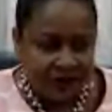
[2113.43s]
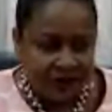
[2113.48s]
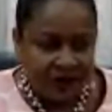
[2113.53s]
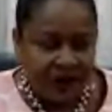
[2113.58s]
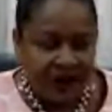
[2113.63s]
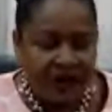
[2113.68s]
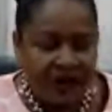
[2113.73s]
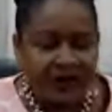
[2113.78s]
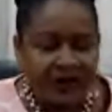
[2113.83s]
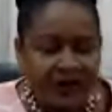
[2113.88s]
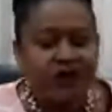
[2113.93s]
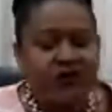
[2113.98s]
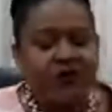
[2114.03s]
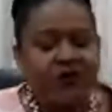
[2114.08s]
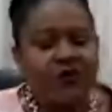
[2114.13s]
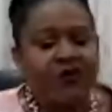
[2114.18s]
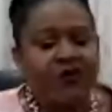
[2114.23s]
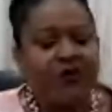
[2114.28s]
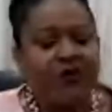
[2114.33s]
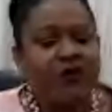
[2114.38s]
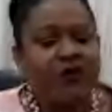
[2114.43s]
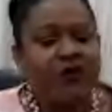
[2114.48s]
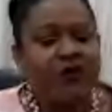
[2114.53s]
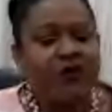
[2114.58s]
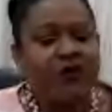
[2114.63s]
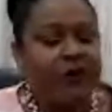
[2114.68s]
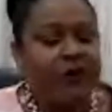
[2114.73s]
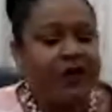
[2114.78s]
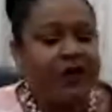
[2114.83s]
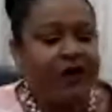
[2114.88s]
Okay. And so
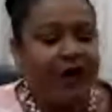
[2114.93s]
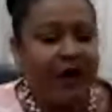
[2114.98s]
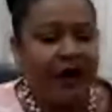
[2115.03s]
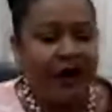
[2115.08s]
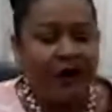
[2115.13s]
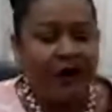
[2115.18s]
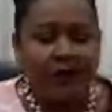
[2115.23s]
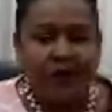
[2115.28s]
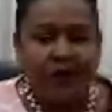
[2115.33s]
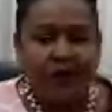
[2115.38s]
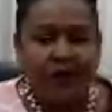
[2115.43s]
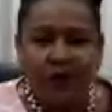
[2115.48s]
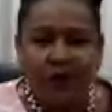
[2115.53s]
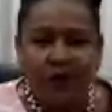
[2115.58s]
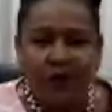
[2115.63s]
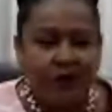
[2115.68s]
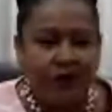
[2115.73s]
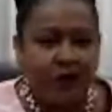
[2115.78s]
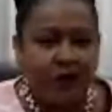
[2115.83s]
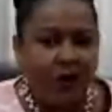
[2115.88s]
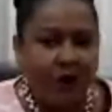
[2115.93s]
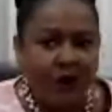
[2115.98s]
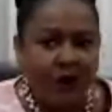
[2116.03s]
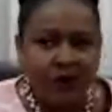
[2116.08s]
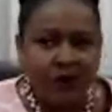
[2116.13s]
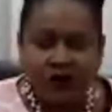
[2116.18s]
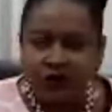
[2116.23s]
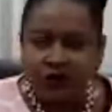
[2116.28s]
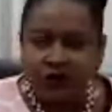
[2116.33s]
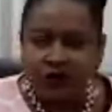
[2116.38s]
we, um, we
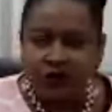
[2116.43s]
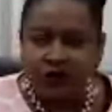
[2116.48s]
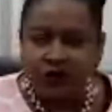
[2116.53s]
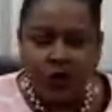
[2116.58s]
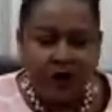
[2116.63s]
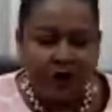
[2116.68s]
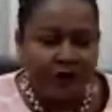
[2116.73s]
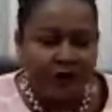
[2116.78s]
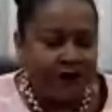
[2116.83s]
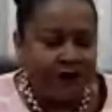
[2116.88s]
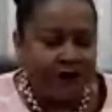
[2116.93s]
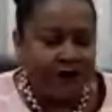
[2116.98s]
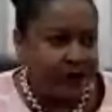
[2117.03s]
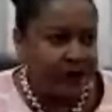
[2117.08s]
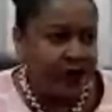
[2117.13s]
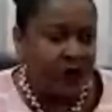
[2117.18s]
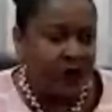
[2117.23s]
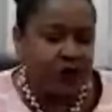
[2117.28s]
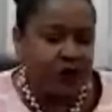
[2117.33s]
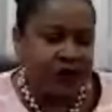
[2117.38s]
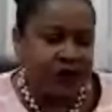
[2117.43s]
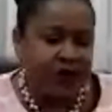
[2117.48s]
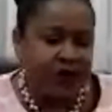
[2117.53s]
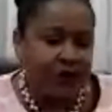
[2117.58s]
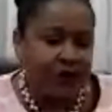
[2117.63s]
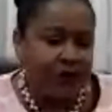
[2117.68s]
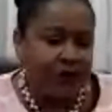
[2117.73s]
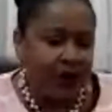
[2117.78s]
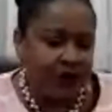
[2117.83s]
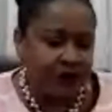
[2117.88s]
also work very closely
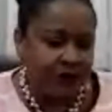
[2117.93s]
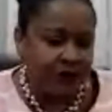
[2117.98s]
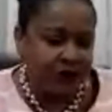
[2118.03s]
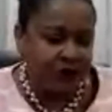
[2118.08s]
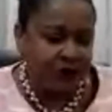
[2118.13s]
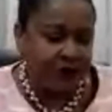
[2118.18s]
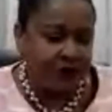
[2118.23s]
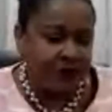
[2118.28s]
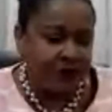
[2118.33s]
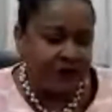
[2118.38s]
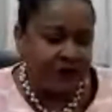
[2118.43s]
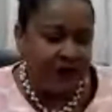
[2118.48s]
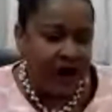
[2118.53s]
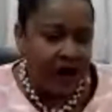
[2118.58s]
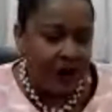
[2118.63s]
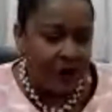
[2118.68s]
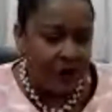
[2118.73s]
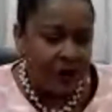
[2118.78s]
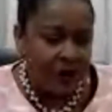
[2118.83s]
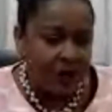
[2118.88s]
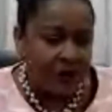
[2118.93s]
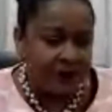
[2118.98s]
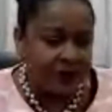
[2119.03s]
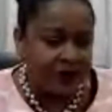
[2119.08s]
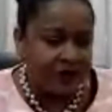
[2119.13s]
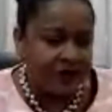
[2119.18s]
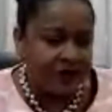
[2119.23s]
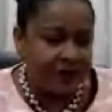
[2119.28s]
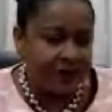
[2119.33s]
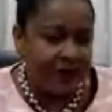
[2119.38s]
in partnership with our
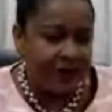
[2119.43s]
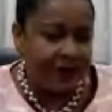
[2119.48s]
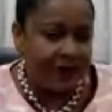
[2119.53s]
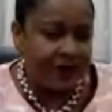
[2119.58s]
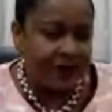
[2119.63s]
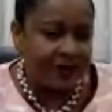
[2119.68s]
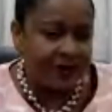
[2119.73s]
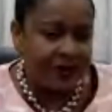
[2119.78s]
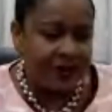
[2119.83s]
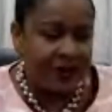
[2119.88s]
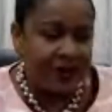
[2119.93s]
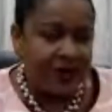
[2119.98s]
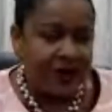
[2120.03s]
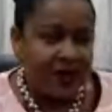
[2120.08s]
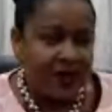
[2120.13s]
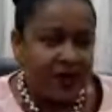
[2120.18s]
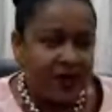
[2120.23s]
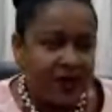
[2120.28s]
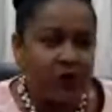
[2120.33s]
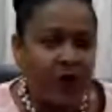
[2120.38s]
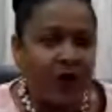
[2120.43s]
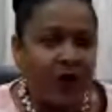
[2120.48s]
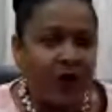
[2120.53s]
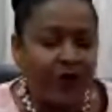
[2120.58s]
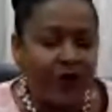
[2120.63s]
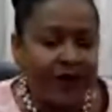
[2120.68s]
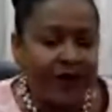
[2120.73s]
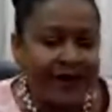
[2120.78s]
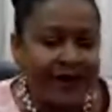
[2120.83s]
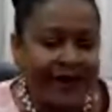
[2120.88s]
observer members to a
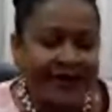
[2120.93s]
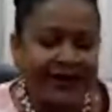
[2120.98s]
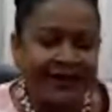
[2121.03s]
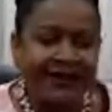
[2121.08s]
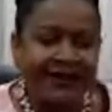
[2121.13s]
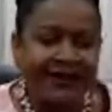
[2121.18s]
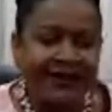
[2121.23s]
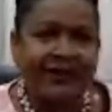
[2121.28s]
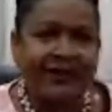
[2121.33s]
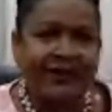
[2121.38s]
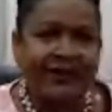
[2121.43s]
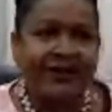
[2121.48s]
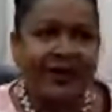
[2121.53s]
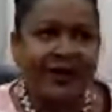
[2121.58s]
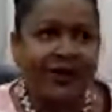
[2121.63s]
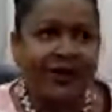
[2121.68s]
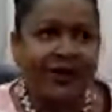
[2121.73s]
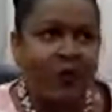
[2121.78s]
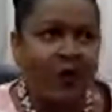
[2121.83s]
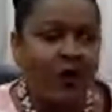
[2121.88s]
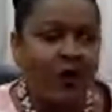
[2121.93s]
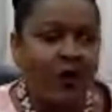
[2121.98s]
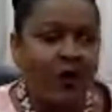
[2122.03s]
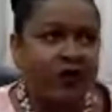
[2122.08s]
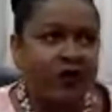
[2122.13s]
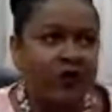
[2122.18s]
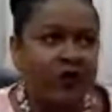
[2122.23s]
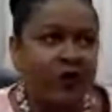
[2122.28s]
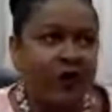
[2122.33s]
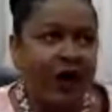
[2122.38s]
great extent, they are the
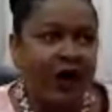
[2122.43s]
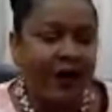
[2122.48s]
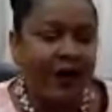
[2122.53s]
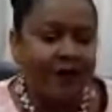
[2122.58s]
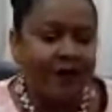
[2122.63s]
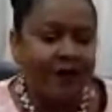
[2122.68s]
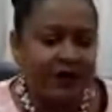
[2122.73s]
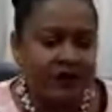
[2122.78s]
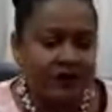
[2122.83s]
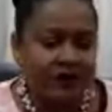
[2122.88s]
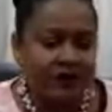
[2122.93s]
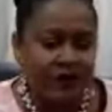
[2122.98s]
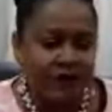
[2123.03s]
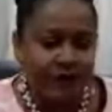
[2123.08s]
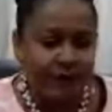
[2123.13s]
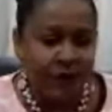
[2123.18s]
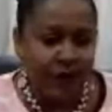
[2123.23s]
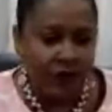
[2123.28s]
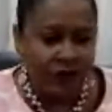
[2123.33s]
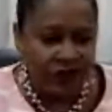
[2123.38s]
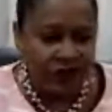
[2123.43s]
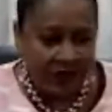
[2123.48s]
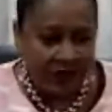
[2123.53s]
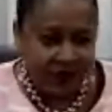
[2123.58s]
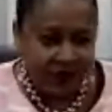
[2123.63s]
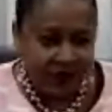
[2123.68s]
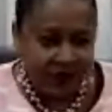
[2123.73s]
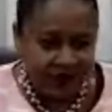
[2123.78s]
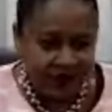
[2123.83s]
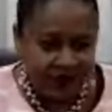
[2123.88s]
ones who help us with
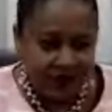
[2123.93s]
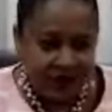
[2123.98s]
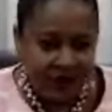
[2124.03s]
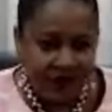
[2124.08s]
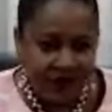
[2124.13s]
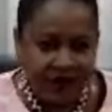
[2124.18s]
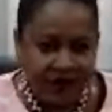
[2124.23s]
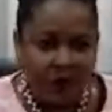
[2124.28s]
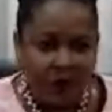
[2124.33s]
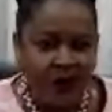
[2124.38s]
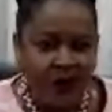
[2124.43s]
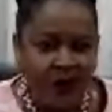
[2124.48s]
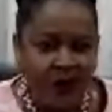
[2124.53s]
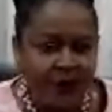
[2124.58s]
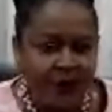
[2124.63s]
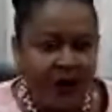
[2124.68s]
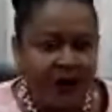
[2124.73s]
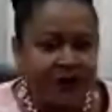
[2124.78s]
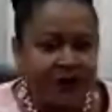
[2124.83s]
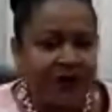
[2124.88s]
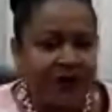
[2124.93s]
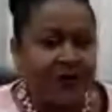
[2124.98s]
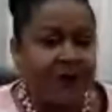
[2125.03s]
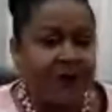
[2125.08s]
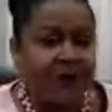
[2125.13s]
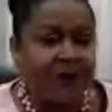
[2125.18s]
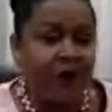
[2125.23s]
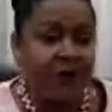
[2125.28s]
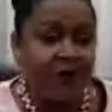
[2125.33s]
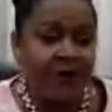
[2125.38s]
projects. Quite apart from
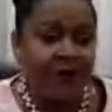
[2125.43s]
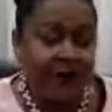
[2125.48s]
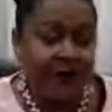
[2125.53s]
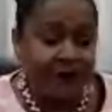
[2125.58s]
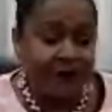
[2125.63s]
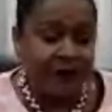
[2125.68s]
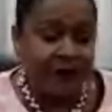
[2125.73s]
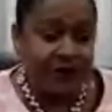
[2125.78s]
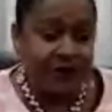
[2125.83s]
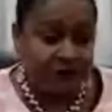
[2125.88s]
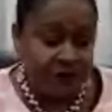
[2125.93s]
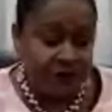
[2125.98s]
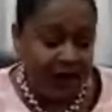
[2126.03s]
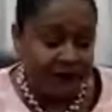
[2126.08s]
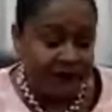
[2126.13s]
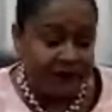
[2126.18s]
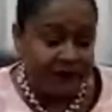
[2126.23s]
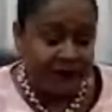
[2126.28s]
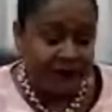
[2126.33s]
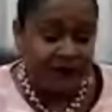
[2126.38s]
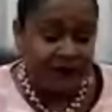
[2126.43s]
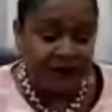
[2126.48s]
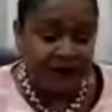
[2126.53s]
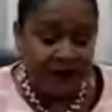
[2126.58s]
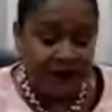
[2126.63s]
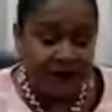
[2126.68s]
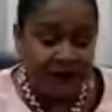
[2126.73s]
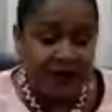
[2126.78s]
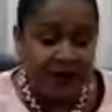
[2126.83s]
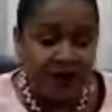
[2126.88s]
our members, we have some
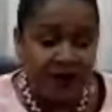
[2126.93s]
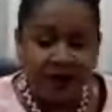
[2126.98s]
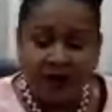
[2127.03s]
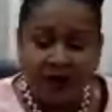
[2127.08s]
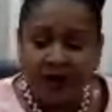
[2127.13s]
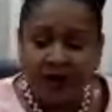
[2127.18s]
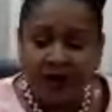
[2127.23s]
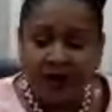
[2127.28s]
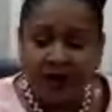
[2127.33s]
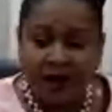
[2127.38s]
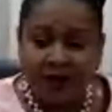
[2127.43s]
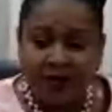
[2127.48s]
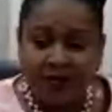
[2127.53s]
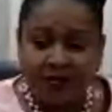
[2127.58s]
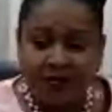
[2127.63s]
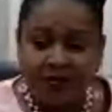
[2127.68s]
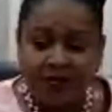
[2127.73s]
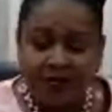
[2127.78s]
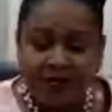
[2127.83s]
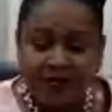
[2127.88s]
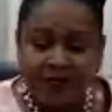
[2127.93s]
very um,